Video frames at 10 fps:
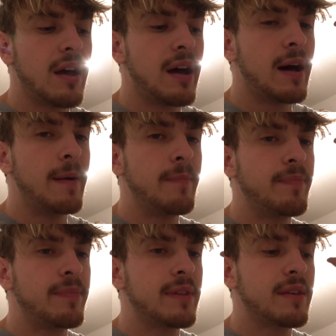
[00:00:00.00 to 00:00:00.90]

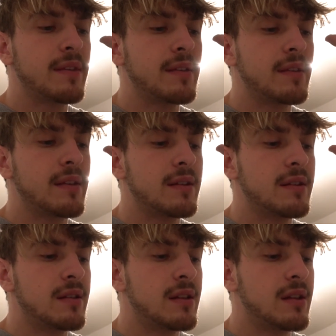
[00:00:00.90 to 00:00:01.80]
Um,
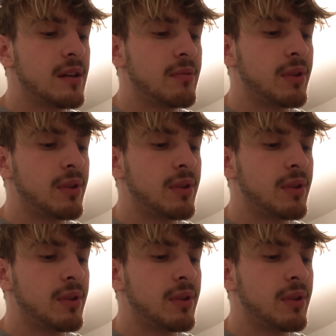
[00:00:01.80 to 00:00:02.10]
and then yeah,